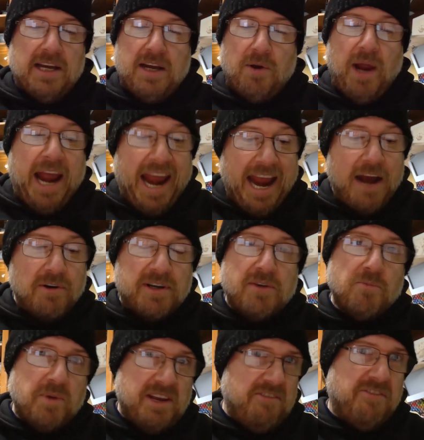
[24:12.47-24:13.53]
How can
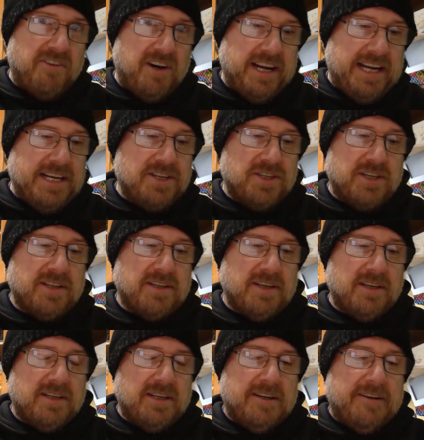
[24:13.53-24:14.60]
we fight each other
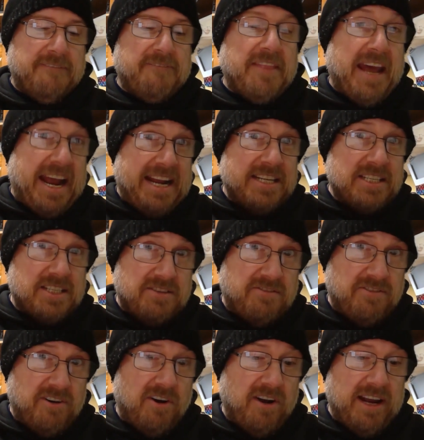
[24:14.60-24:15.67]
and
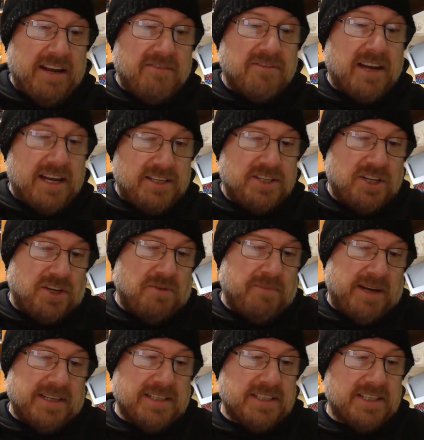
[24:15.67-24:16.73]
survive as
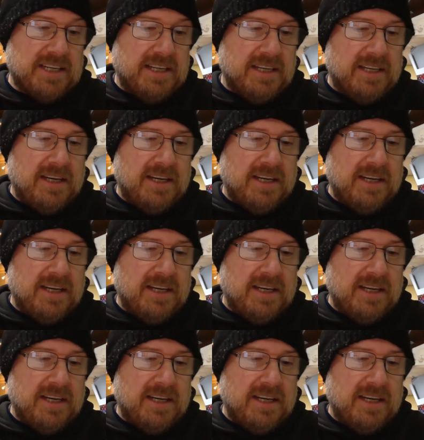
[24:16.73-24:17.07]
humanity?